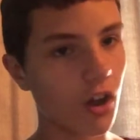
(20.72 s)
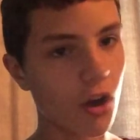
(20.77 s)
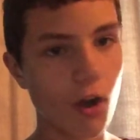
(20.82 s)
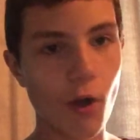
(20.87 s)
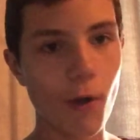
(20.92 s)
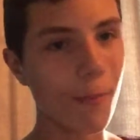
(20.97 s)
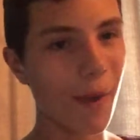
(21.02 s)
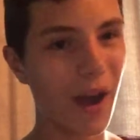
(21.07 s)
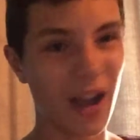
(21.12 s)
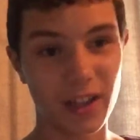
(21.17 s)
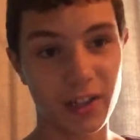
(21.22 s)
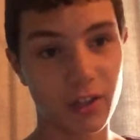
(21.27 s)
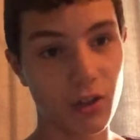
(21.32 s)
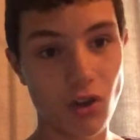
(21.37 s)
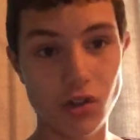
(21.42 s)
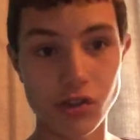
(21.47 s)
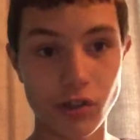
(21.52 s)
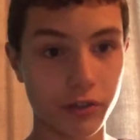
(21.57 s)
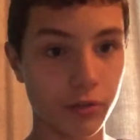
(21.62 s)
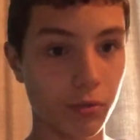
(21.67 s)
oh my
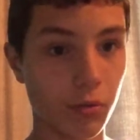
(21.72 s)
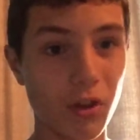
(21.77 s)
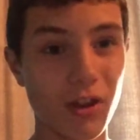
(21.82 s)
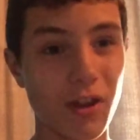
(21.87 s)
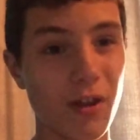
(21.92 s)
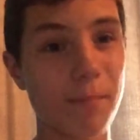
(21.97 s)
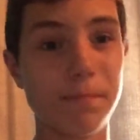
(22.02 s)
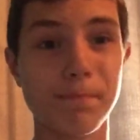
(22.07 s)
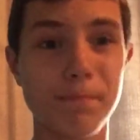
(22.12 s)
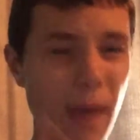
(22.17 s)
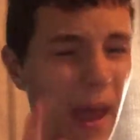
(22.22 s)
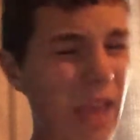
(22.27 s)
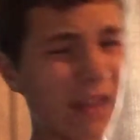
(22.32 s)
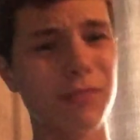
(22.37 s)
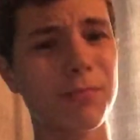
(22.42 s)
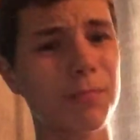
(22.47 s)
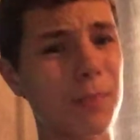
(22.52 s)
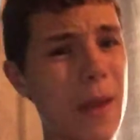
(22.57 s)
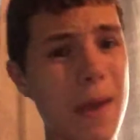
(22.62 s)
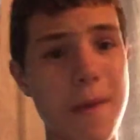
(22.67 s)
god, one of the
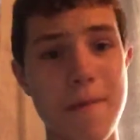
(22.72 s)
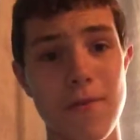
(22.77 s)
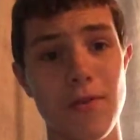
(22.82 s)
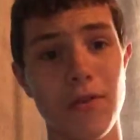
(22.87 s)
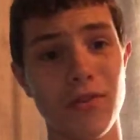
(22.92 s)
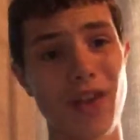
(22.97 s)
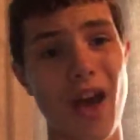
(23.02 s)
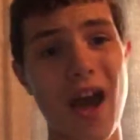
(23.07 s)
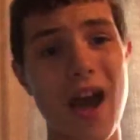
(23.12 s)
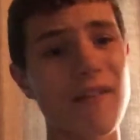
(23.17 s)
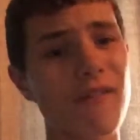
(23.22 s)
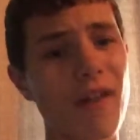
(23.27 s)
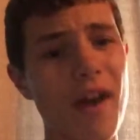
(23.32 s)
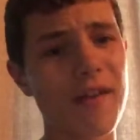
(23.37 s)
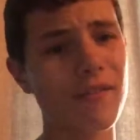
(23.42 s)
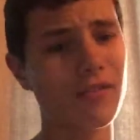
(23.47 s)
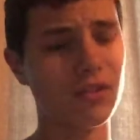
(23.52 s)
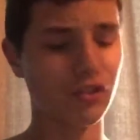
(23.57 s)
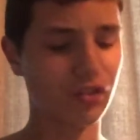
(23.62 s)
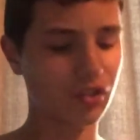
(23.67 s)
best pay-per-views I've
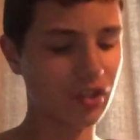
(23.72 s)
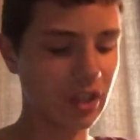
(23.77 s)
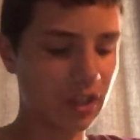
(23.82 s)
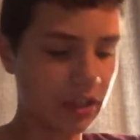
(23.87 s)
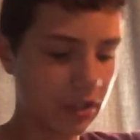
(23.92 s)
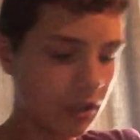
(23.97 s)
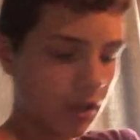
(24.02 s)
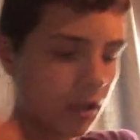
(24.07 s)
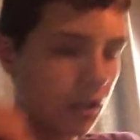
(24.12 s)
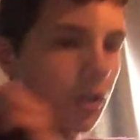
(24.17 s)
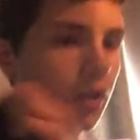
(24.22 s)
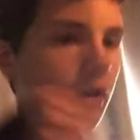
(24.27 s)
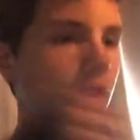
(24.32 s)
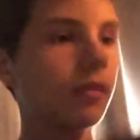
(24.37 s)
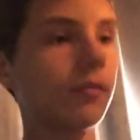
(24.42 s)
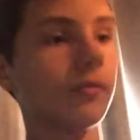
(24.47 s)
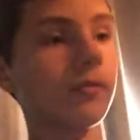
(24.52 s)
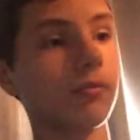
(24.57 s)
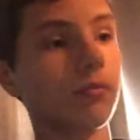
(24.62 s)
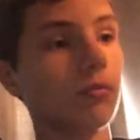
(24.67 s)
ever seen.
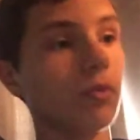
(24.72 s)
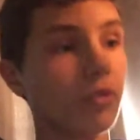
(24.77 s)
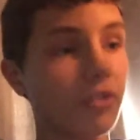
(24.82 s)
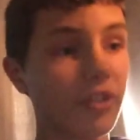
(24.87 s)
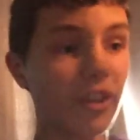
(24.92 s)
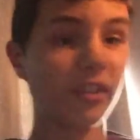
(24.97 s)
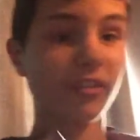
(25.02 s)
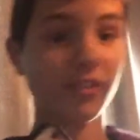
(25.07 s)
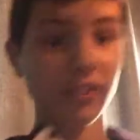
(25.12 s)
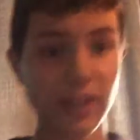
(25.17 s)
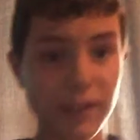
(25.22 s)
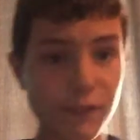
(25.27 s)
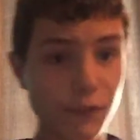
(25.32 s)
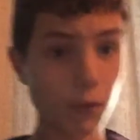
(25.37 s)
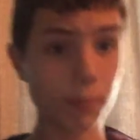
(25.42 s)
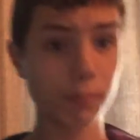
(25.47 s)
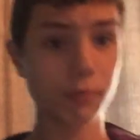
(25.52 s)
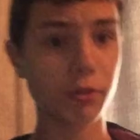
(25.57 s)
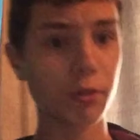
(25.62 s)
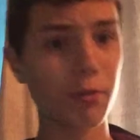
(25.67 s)
Will this live
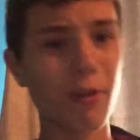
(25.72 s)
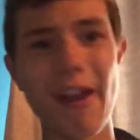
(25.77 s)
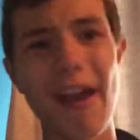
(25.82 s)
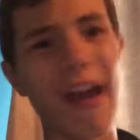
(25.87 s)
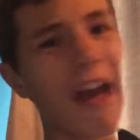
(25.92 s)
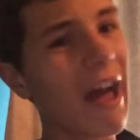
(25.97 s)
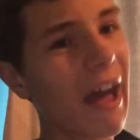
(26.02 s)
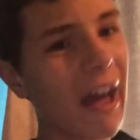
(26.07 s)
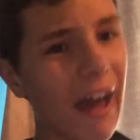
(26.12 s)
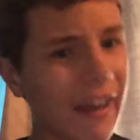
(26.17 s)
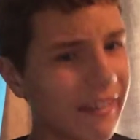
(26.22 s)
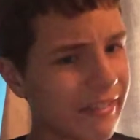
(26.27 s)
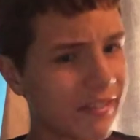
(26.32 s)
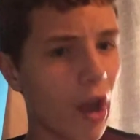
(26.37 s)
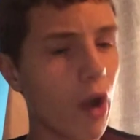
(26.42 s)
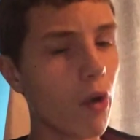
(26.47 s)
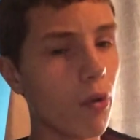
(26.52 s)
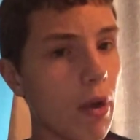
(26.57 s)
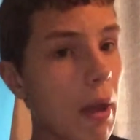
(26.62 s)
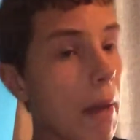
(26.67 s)
up to it? I
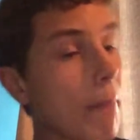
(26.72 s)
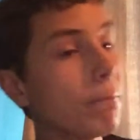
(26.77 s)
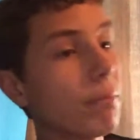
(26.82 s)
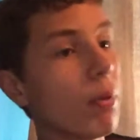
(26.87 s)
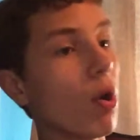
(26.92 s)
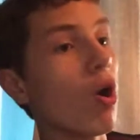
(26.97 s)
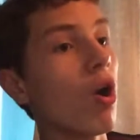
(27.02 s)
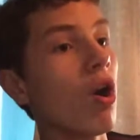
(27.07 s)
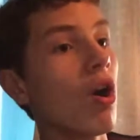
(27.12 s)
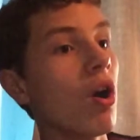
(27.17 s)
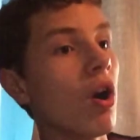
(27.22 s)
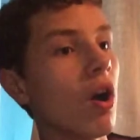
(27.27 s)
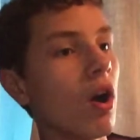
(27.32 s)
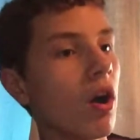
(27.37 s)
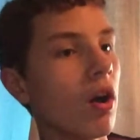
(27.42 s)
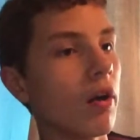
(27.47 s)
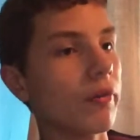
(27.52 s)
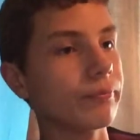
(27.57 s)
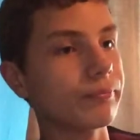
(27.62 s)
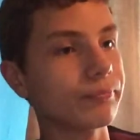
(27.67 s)
doubt it, but
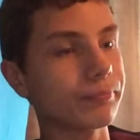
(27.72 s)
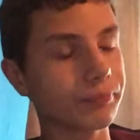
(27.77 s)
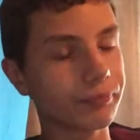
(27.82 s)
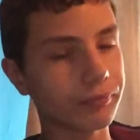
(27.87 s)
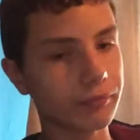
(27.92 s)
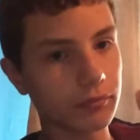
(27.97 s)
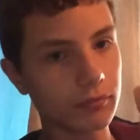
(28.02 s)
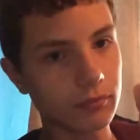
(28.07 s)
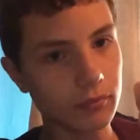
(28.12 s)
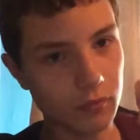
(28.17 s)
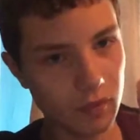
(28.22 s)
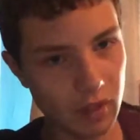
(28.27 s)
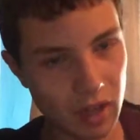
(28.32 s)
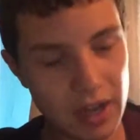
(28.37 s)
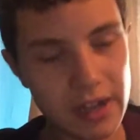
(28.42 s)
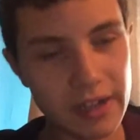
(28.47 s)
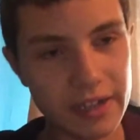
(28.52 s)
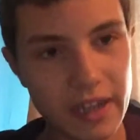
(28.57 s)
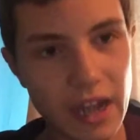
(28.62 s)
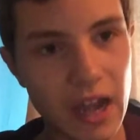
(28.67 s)

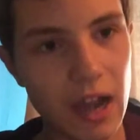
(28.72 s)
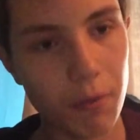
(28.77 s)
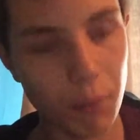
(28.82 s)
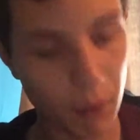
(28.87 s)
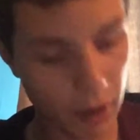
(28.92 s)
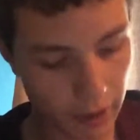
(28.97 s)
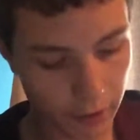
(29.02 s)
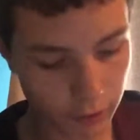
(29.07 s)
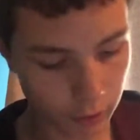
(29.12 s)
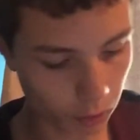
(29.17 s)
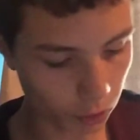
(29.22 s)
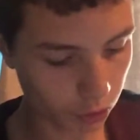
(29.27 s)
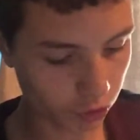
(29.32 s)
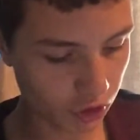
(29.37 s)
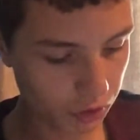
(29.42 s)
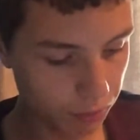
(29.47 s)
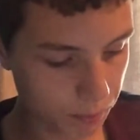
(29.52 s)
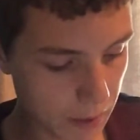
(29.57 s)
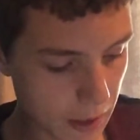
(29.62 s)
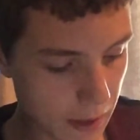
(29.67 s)
I can't wait to
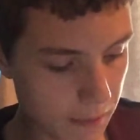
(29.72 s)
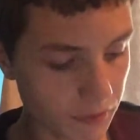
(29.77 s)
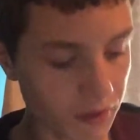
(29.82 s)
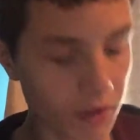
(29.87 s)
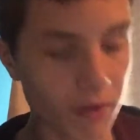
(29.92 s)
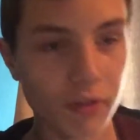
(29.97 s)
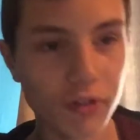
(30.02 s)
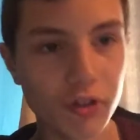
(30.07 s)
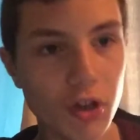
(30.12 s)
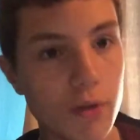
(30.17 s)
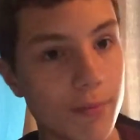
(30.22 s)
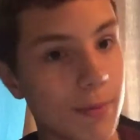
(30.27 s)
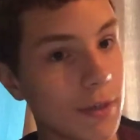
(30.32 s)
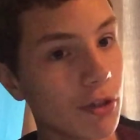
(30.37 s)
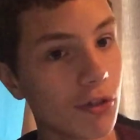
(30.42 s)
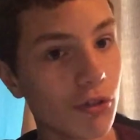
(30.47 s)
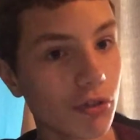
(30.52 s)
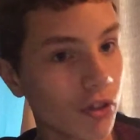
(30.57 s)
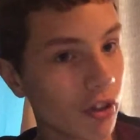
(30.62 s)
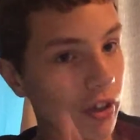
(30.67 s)
watch this pay per view. It's going to
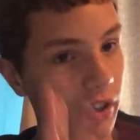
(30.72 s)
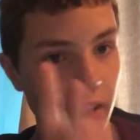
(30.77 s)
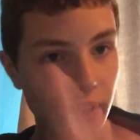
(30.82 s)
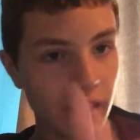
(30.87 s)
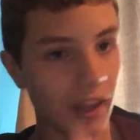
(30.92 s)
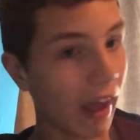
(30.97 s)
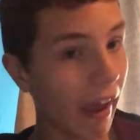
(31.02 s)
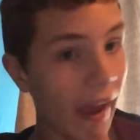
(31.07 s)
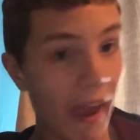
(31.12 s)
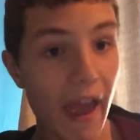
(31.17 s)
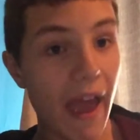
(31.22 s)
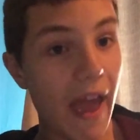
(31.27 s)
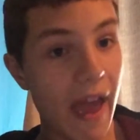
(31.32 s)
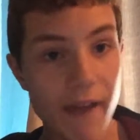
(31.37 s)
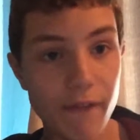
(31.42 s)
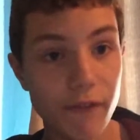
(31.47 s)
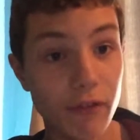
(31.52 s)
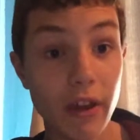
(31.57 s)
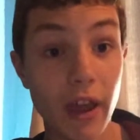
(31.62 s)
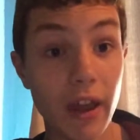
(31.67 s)
be good.
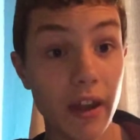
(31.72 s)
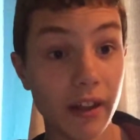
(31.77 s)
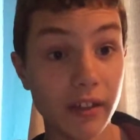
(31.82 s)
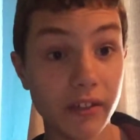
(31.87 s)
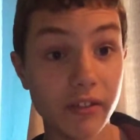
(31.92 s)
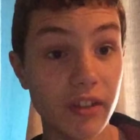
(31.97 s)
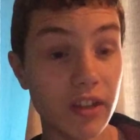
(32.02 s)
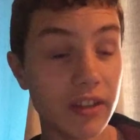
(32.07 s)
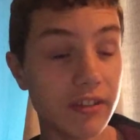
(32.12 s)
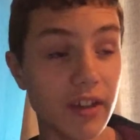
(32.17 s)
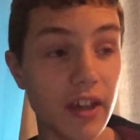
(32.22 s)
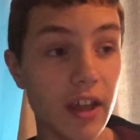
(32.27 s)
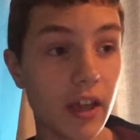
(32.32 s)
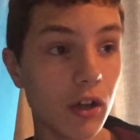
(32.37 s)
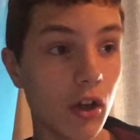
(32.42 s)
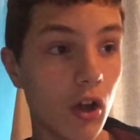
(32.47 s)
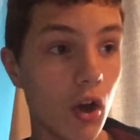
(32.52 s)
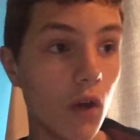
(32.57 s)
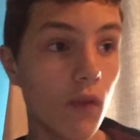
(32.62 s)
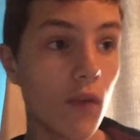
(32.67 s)
every NXT
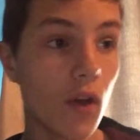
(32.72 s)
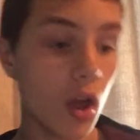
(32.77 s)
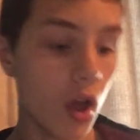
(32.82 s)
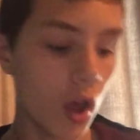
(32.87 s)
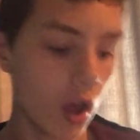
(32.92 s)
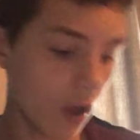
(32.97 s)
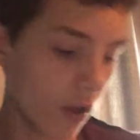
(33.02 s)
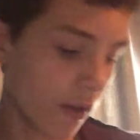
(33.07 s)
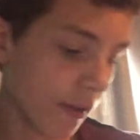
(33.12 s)
takeover.